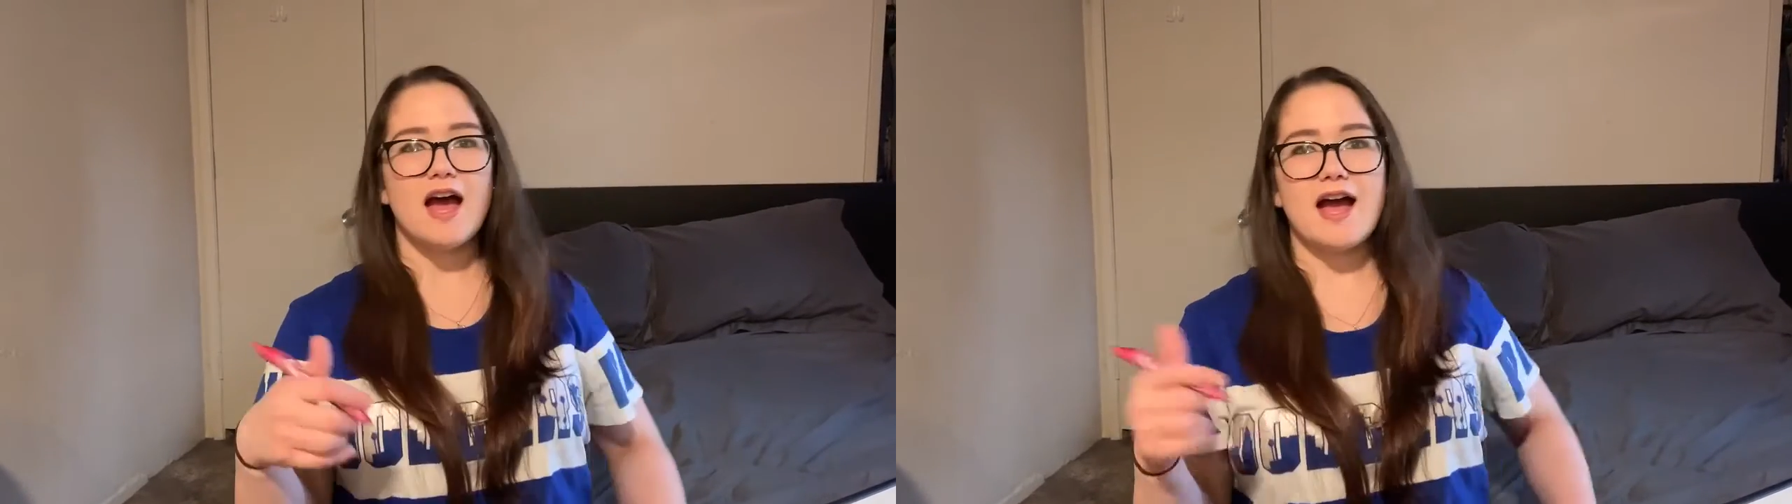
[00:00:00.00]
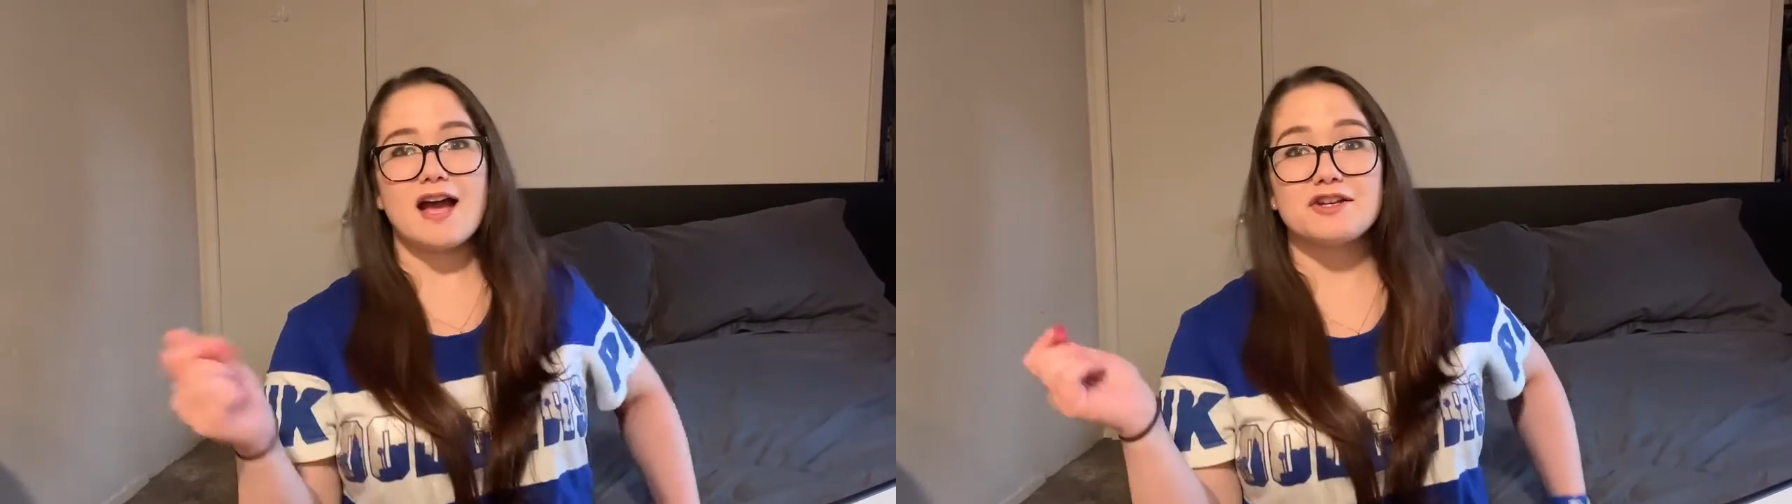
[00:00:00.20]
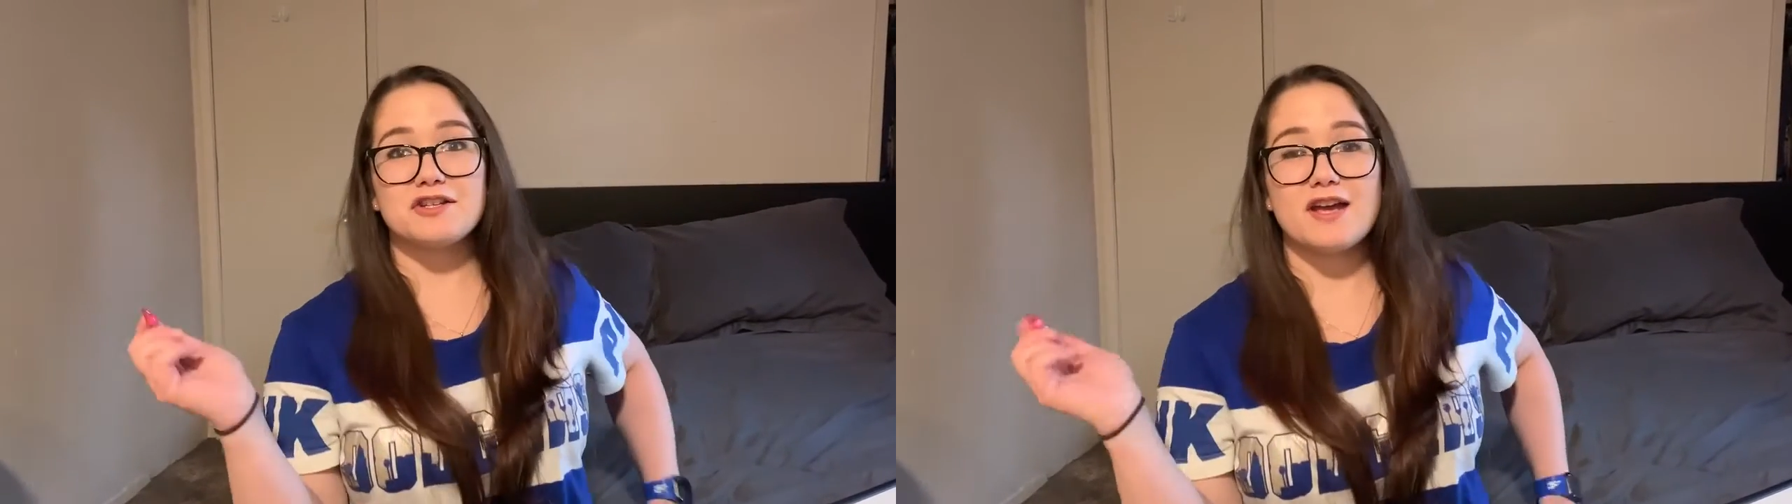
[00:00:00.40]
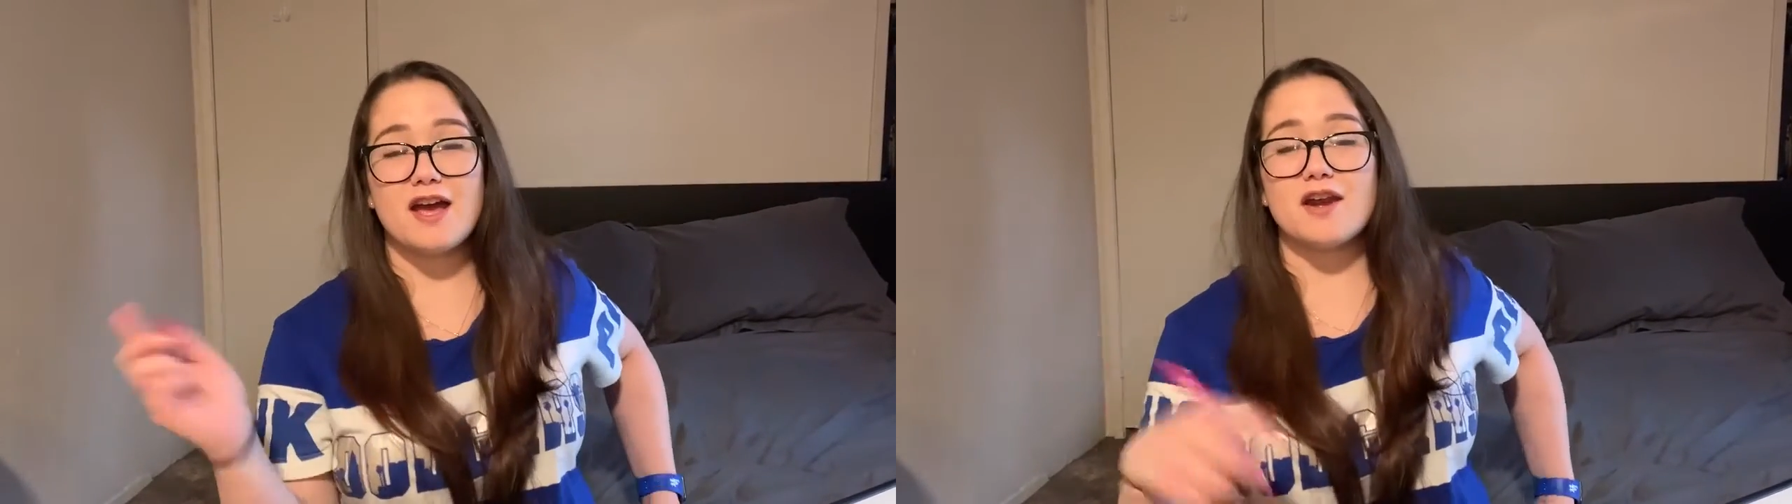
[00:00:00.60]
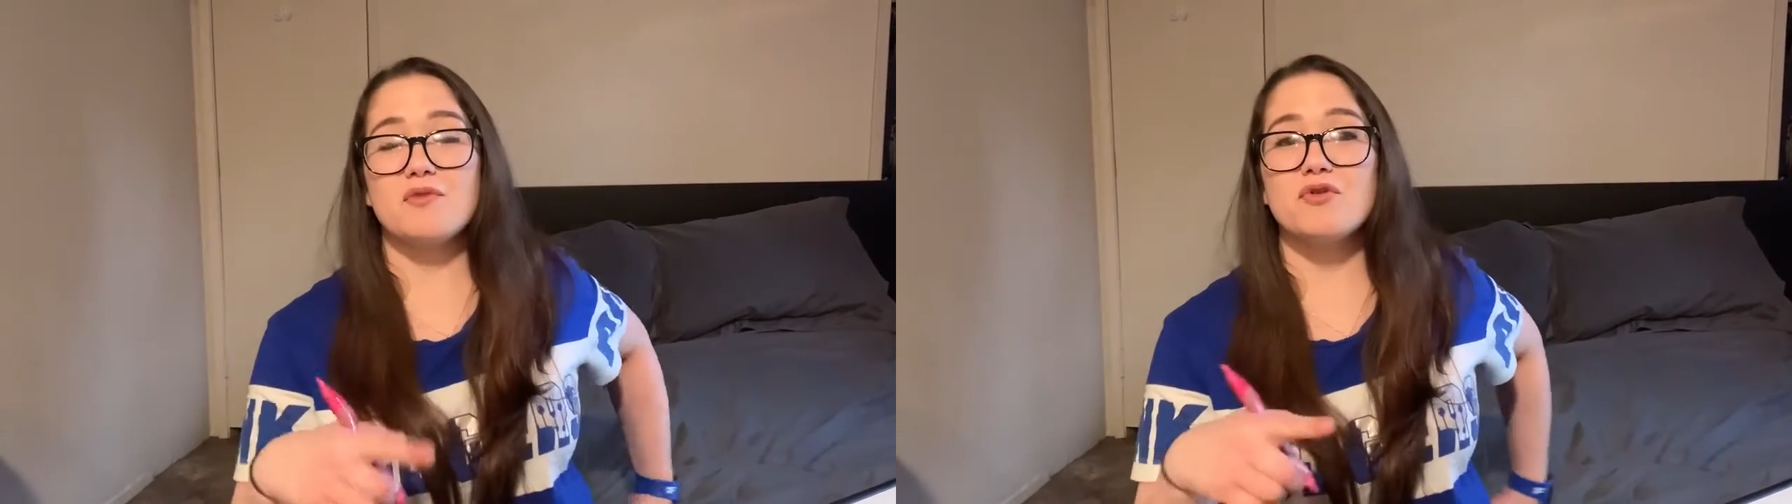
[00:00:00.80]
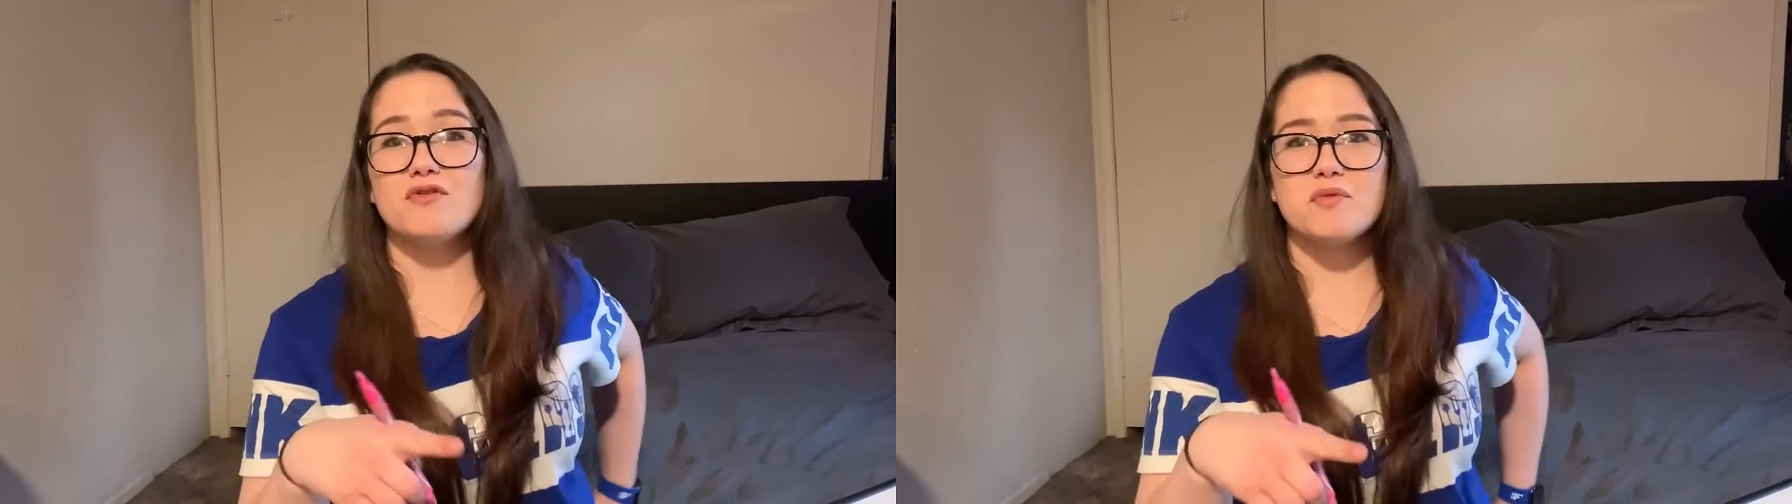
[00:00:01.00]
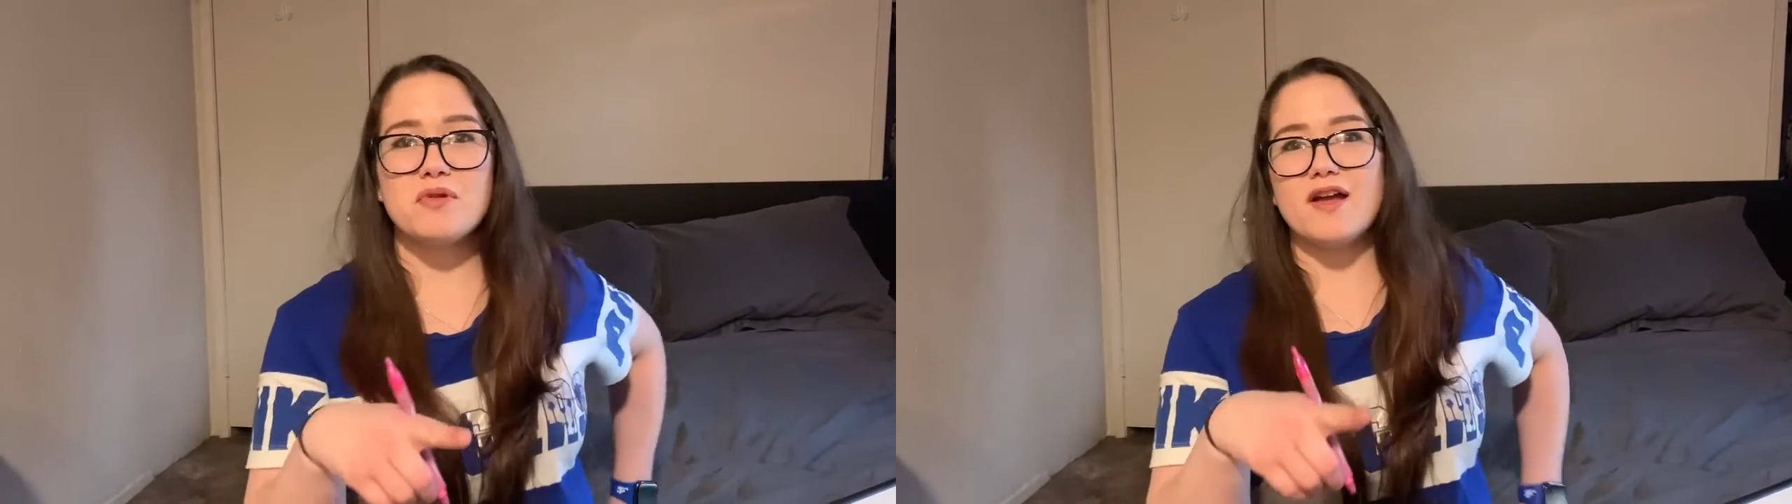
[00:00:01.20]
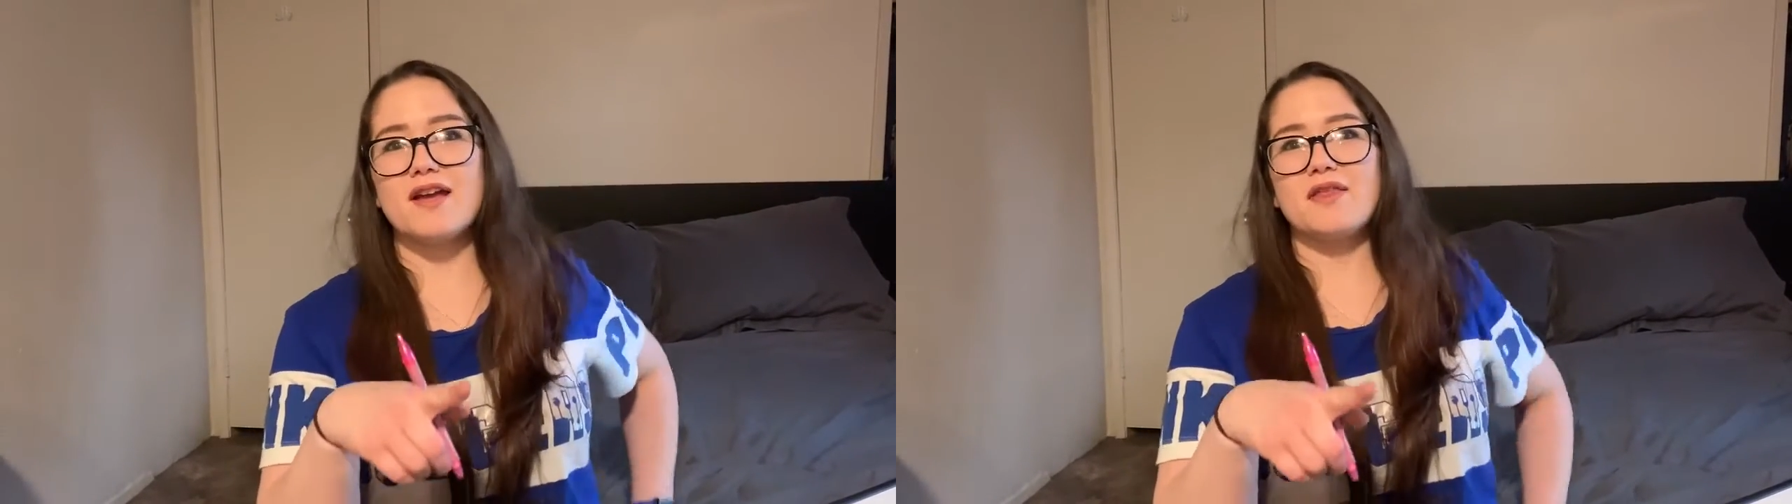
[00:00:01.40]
I actually had a movie playing